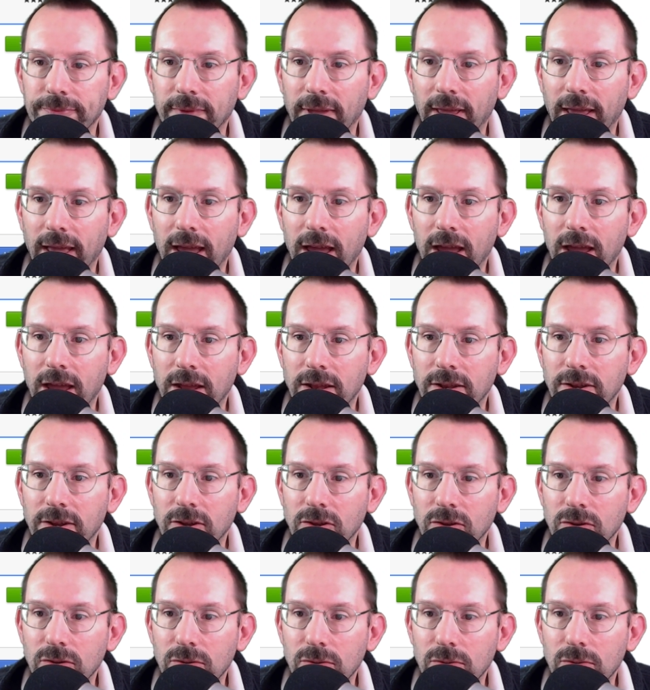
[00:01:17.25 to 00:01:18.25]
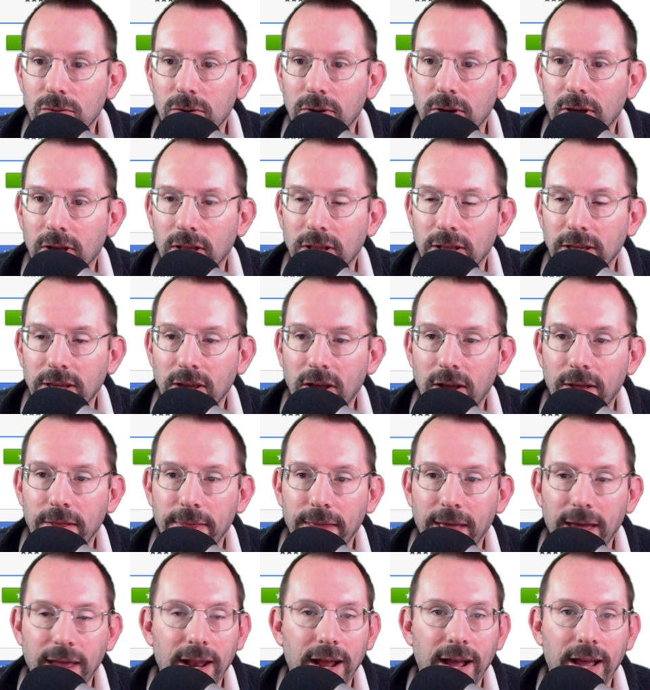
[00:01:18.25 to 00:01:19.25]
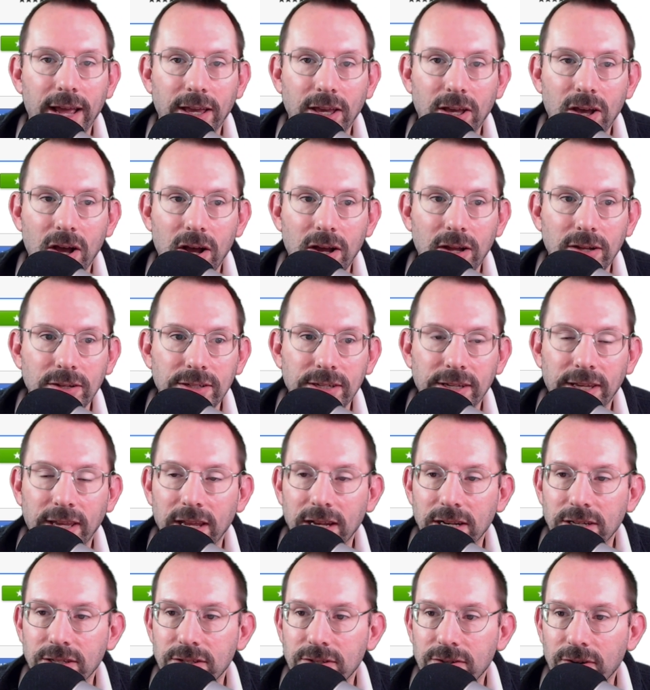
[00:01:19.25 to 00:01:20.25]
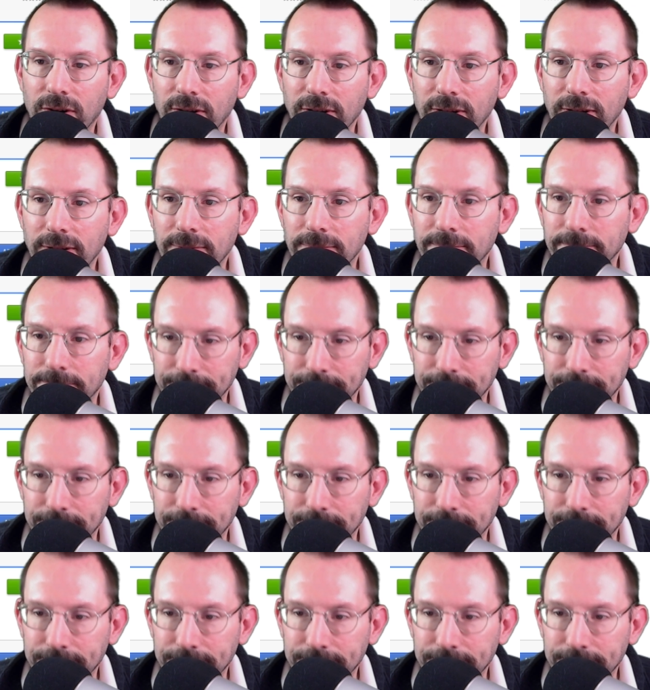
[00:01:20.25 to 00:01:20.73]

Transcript: And you click on that icon to get it started.